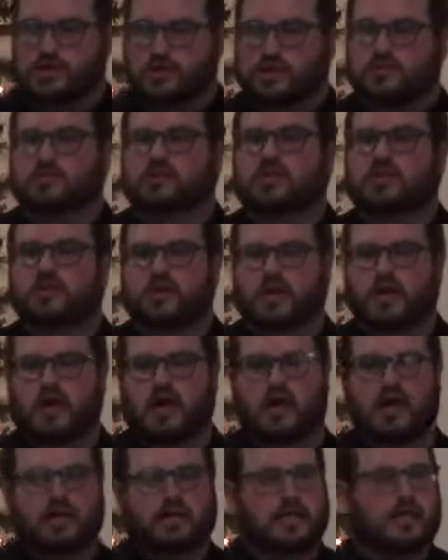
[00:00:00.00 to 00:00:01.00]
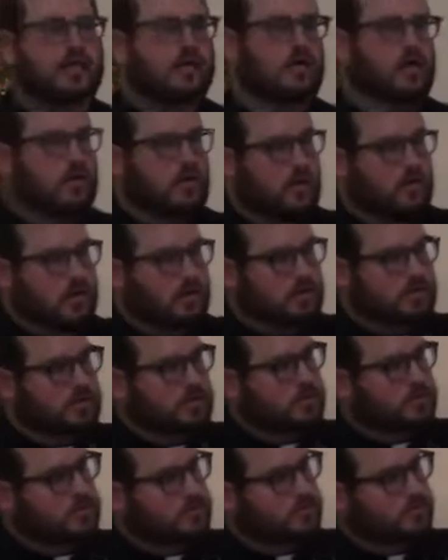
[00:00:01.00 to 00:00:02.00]
that's going on in our
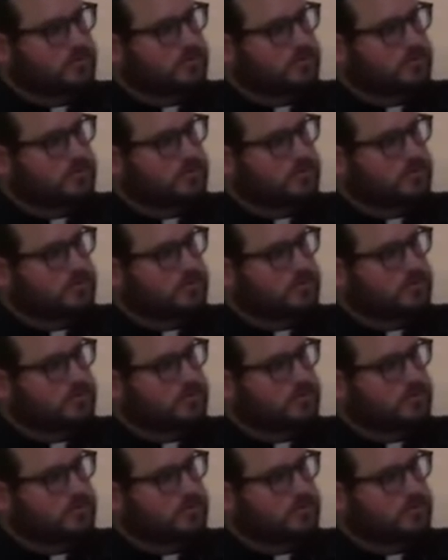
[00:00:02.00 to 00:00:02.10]
hearts.